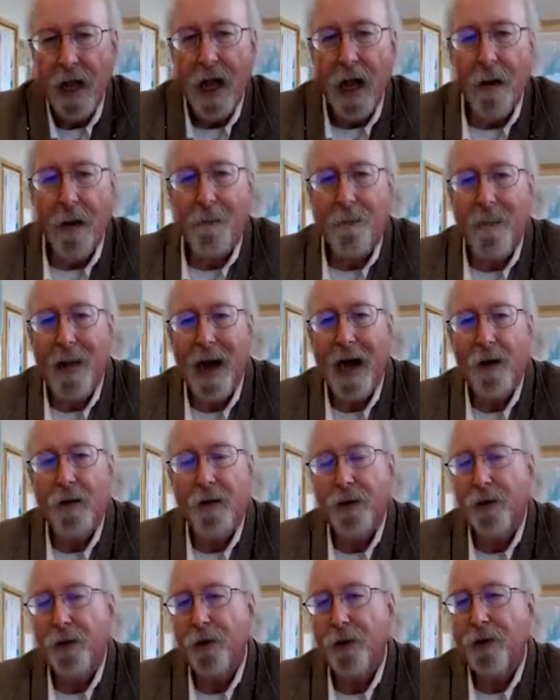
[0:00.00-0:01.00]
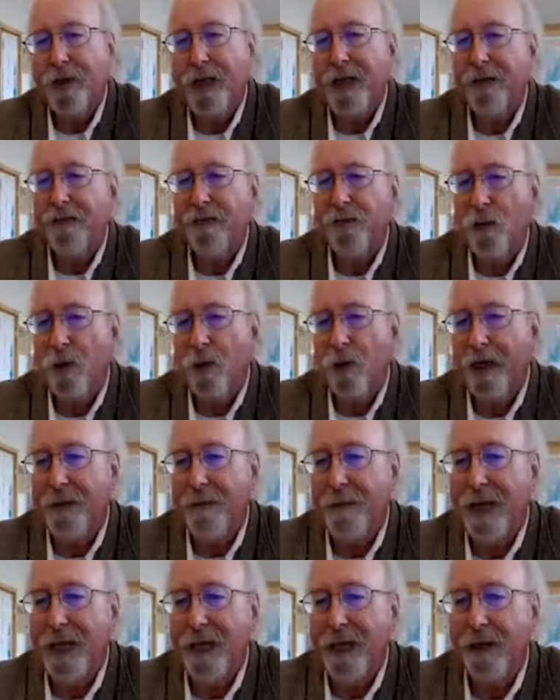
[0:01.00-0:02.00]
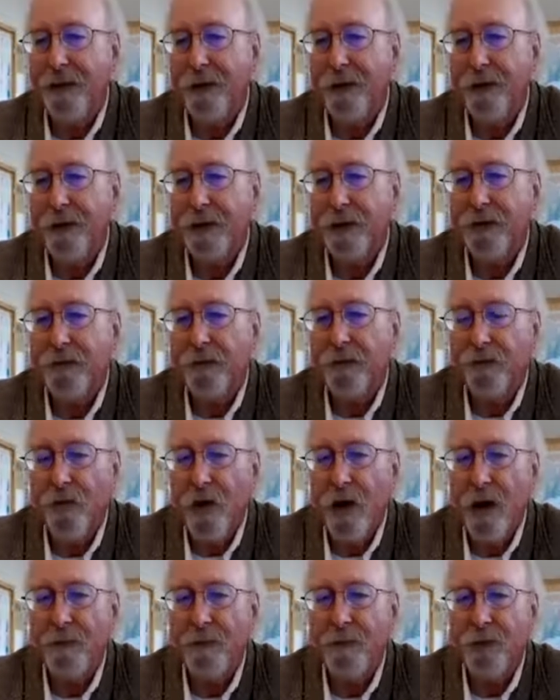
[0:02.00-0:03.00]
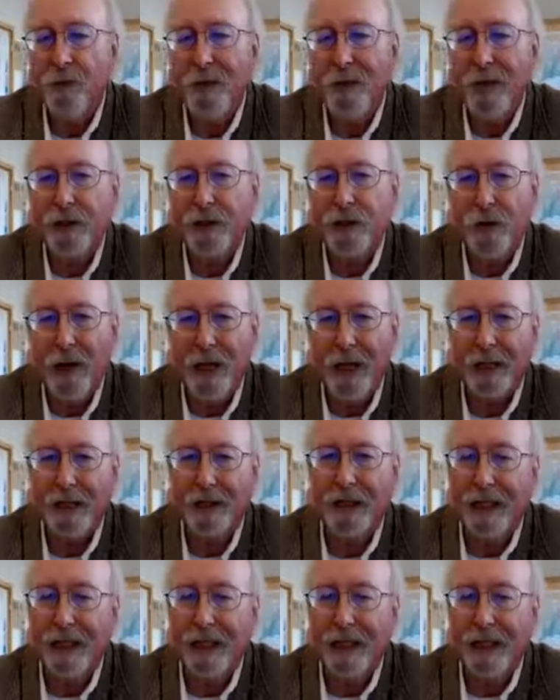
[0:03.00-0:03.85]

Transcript: about 30 to 40 meters from the ridge crest.